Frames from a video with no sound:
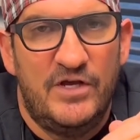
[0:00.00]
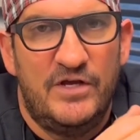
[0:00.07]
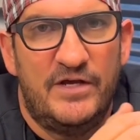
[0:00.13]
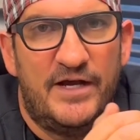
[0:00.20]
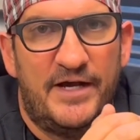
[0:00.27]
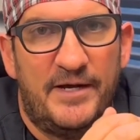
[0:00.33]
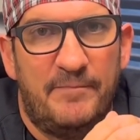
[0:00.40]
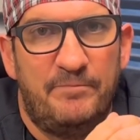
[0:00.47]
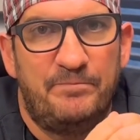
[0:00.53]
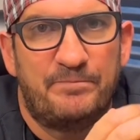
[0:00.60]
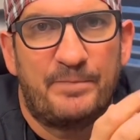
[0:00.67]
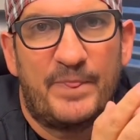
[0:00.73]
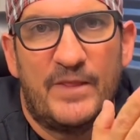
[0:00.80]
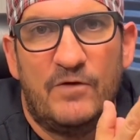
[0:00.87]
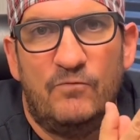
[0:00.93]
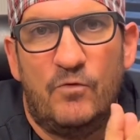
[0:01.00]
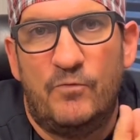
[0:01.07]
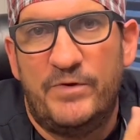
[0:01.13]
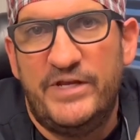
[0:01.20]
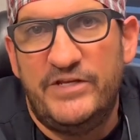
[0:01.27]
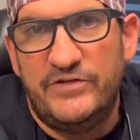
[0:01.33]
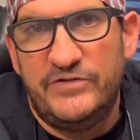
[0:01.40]
What
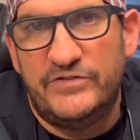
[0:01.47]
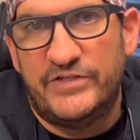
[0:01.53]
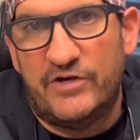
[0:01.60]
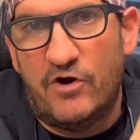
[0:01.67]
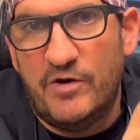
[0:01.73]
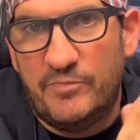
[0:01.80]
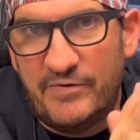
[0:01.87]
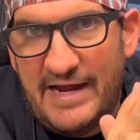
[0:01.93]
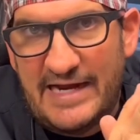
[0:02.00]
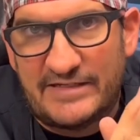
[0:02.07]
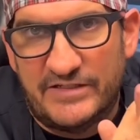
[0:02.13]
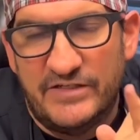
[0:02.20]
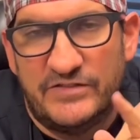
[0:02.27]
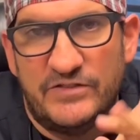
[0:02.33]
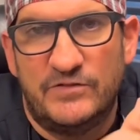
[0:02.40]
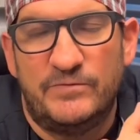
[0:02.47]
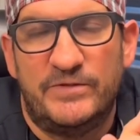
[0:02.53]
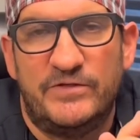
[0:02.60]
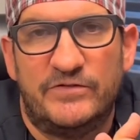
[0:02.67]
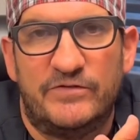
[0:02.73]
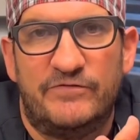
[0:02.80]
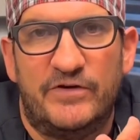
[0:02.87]
we use in our practice is we
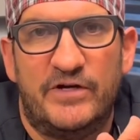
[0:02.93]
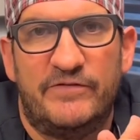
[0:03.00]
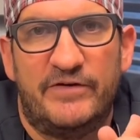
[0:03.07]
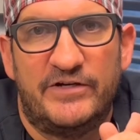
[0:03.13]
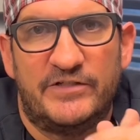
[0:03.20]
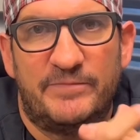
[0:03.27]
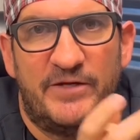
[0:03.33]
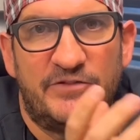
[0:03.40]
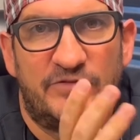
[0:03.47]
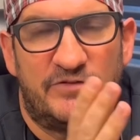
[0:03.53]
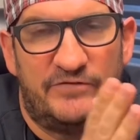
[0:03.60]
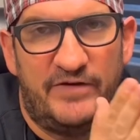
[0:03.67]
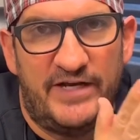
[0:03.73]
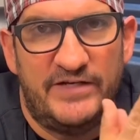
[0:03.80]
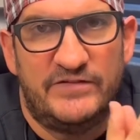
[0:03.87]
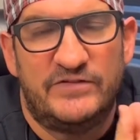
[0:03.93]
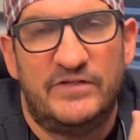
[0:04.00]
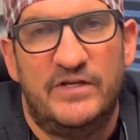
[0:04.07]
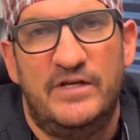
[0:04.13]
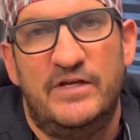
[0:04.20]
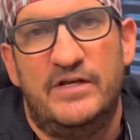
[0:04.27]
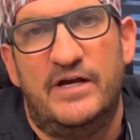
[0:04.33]
use a very special device.
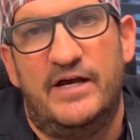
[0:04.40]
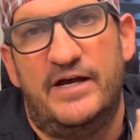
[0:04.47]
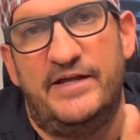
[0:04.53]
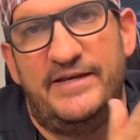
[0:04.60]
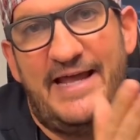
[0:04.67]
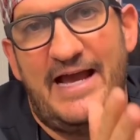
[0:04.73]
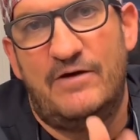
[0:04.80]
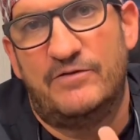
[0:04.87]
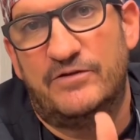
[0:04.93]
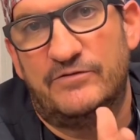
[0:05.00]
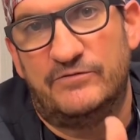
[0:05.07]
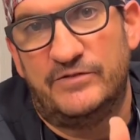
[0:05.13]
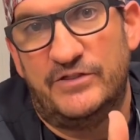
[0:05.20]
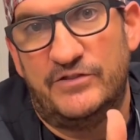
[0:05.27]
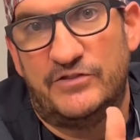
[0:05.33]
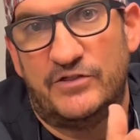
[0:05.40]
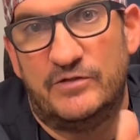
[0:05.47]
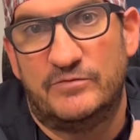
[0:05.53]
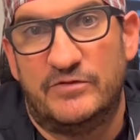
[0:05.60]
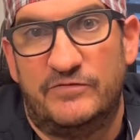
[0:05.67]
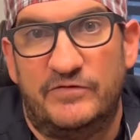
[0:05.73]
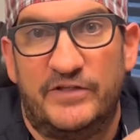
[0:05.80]
Now in the
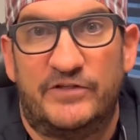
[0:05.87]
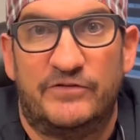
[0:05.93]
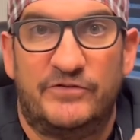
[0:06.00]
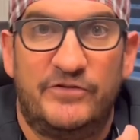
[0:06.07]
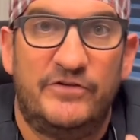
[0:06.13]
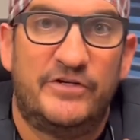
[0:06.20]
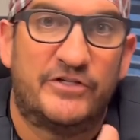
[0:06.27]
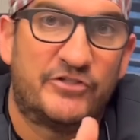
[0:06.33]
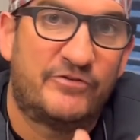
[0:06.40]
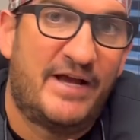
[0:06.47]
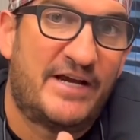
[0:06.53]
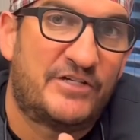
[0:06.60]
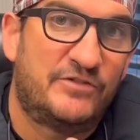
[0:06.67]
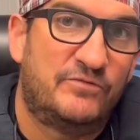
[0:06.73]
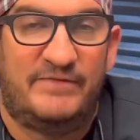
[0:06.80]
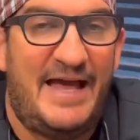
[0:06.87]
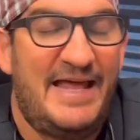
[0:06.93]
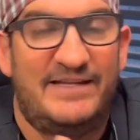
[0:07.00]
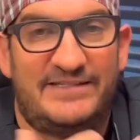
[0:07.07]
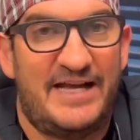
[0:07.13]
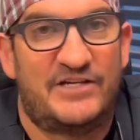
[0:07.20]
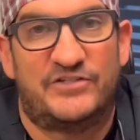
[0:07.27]
terms of follicular unit extraction, that
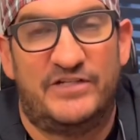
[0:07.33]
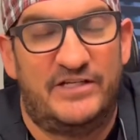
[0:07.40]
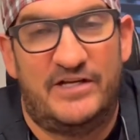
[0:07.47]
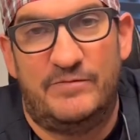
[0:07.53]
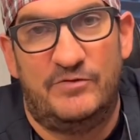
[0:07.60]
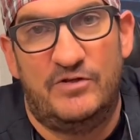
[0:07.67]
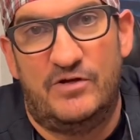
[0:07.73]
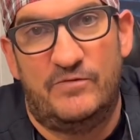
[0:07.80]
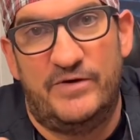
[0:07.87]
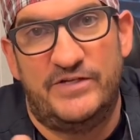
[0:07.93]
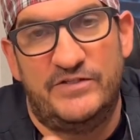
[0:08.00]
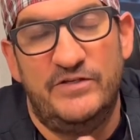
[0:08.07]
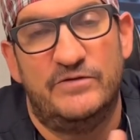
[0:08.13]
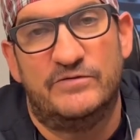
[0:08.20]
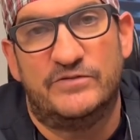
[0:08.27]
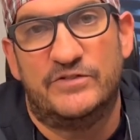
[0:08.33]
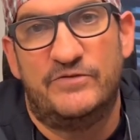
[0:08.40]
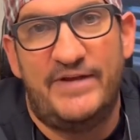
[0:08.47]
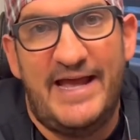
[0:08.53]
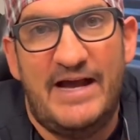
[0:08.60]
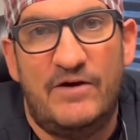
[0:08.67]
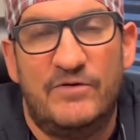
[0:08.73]
has actually come a long way too. So
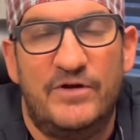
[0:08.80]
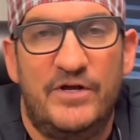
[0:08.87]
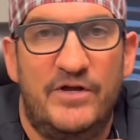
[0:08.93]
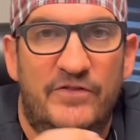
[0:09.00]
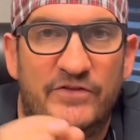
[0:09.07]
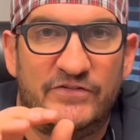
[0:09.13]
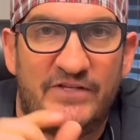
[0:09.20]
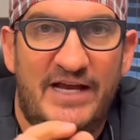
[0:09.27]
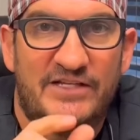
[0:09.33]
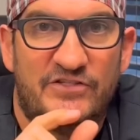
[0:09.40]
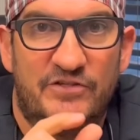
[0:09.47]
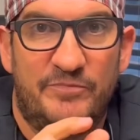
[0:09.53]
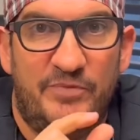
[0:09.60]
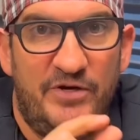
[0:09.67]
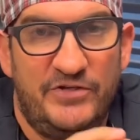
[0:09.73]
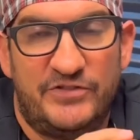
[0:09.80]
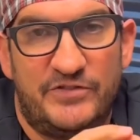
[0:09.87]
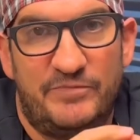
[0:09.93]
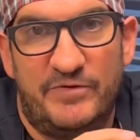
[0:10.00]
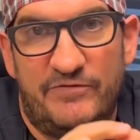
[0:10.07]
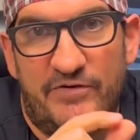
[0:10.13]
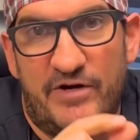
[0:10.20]
now the size of the punch has
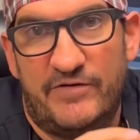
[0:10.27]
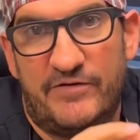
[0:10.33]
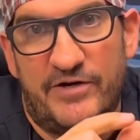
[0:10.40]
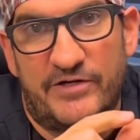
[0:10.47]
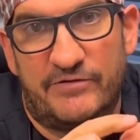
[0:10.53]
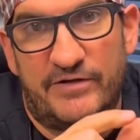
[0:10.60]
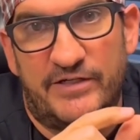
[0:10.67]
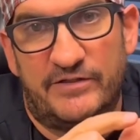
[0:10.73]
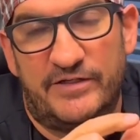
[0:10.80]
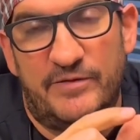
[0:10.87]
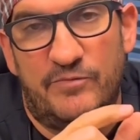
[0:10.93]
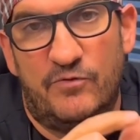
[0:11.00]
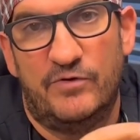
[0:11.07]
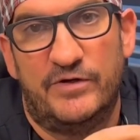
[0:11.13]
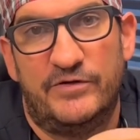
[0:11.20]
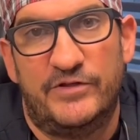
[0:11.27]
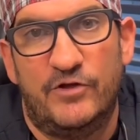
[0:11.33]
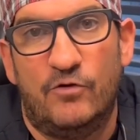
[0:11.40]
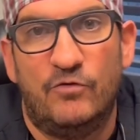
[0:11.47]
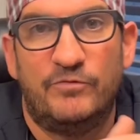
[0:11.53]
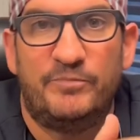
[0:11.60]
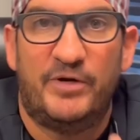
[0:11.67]
been very critically important. The
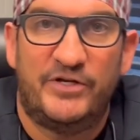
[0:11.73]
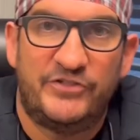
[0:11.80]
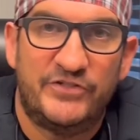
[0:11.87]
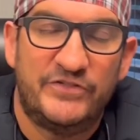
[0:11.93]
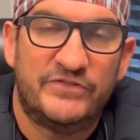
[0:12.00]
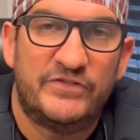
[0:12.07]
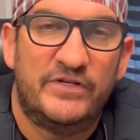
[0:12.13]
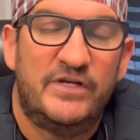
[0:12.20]
old punches,